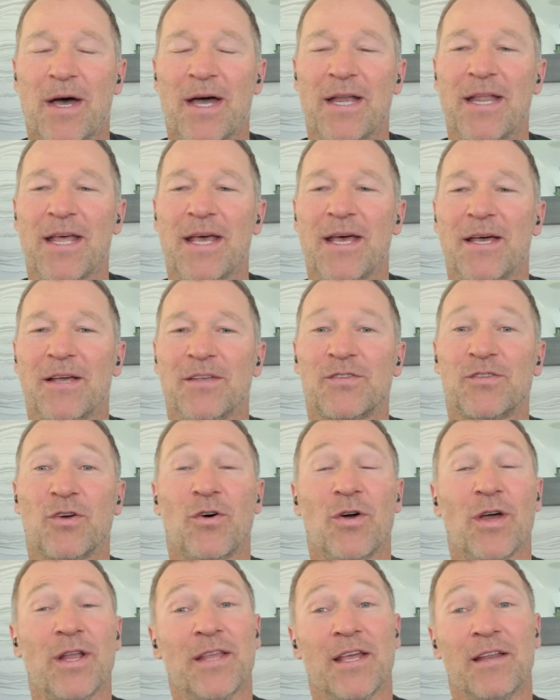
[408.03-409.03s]
But
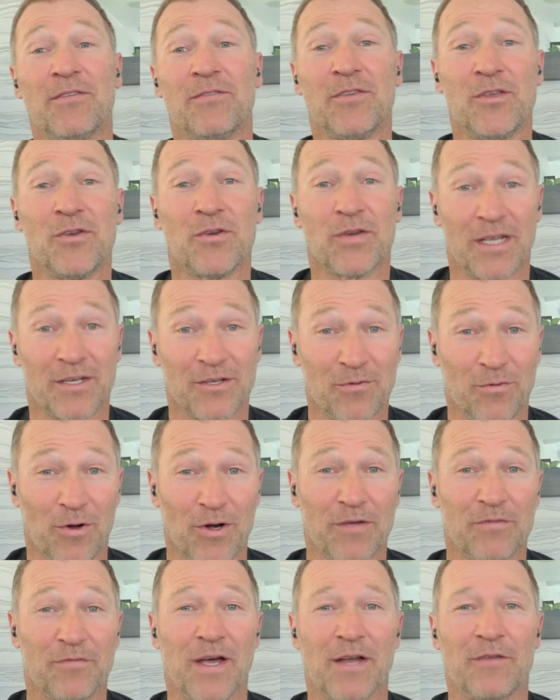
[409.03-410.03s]
and then you get
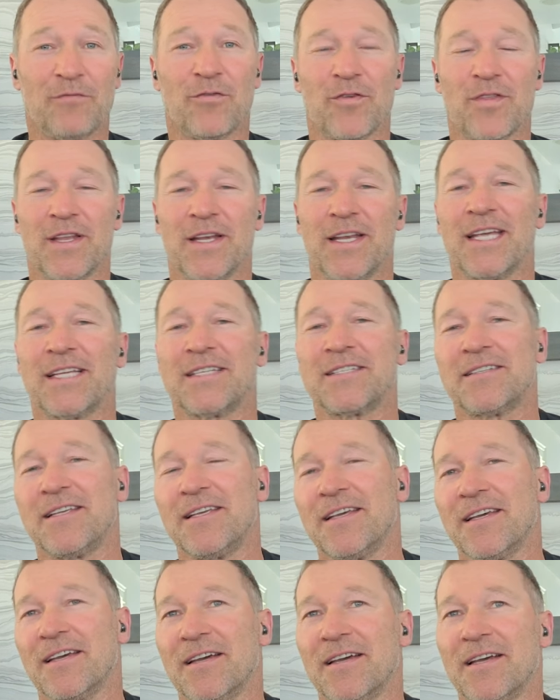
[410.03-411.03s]
qualified for the
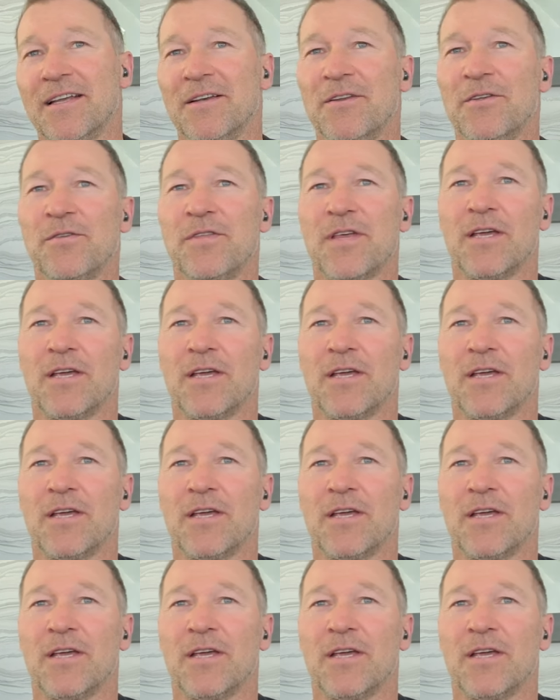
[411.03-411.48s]
next year,